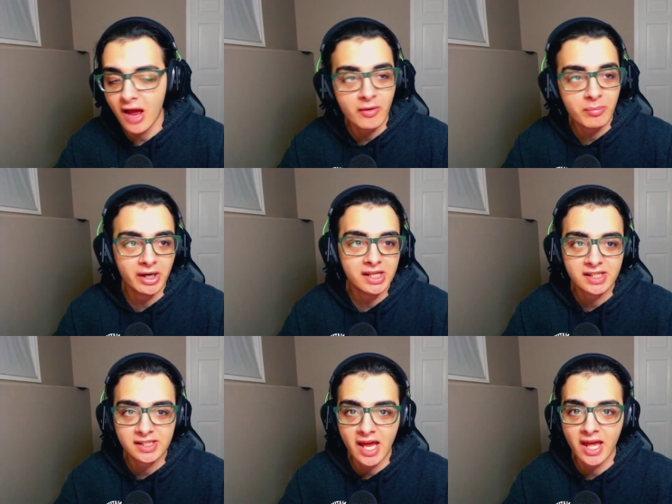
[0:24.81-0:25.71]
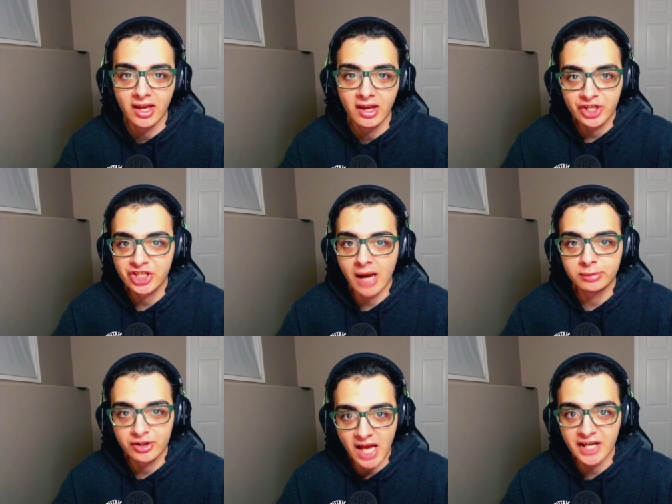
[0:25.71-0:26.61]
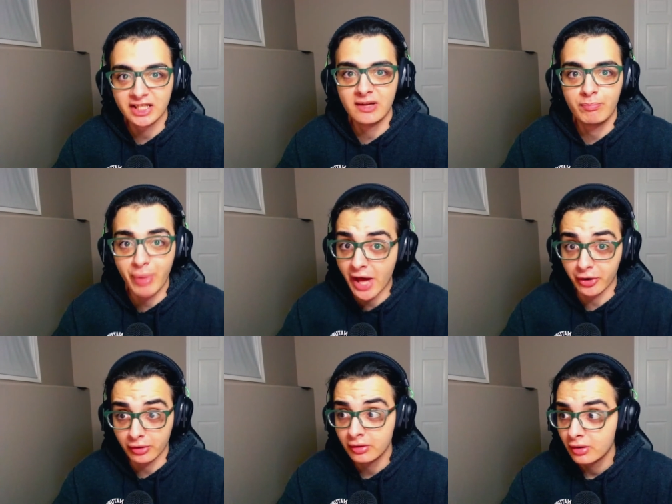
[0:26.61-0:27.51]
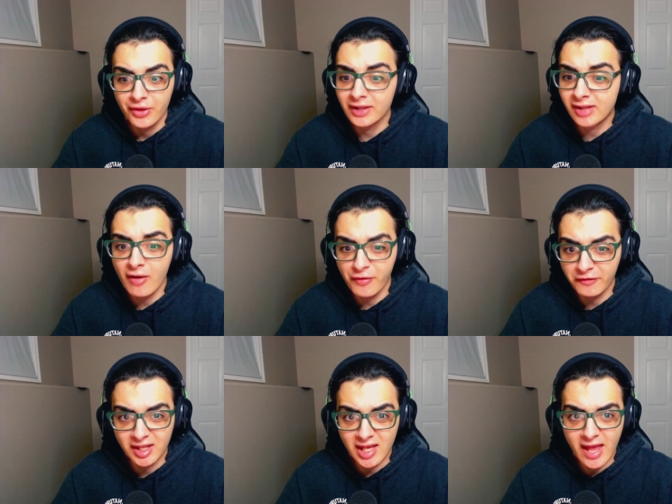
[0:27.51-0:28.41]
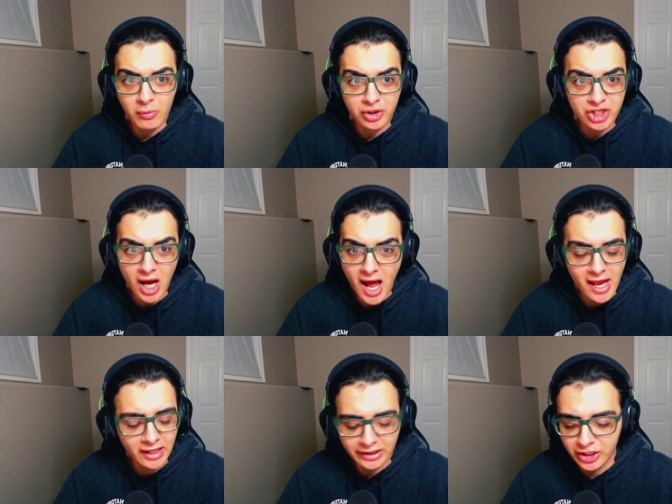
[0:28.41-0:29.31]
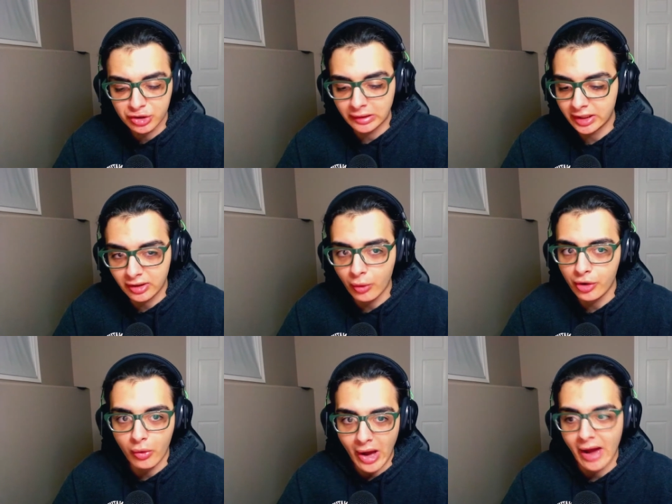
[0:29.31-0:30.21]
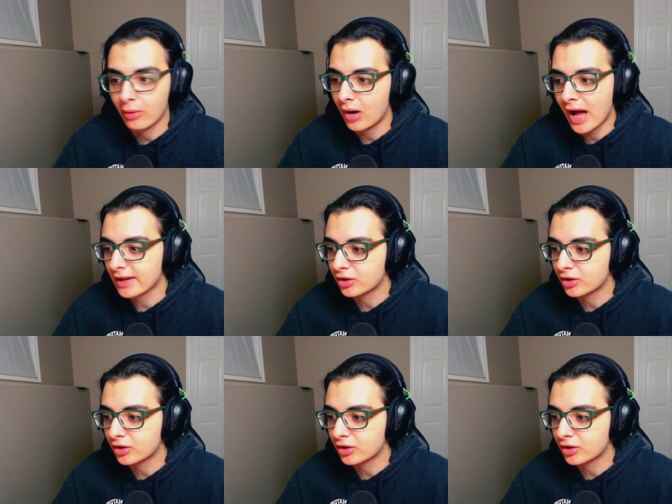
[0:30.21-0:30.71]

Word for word: Everybody's saying this chapter is actually better than ten fifty-eight, which I literally don't know how. I